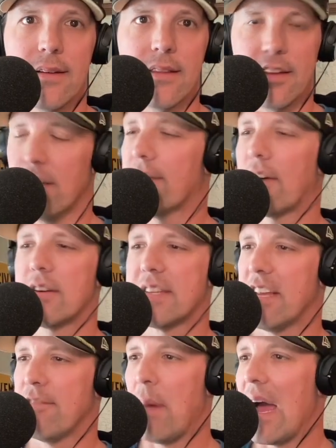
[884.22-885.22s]
the
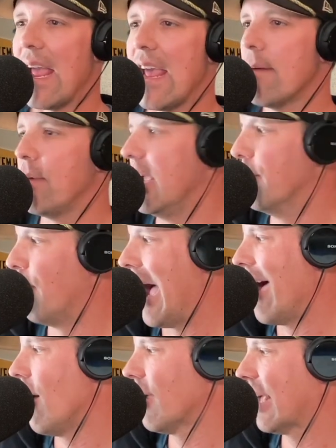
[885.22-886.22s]
University of Miami,
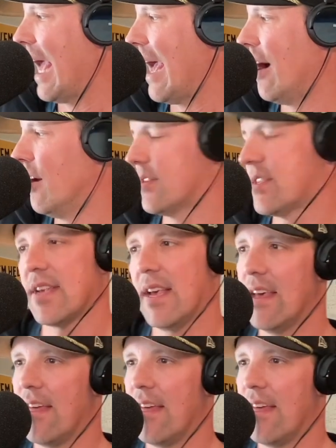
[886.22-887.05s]
by all accounts,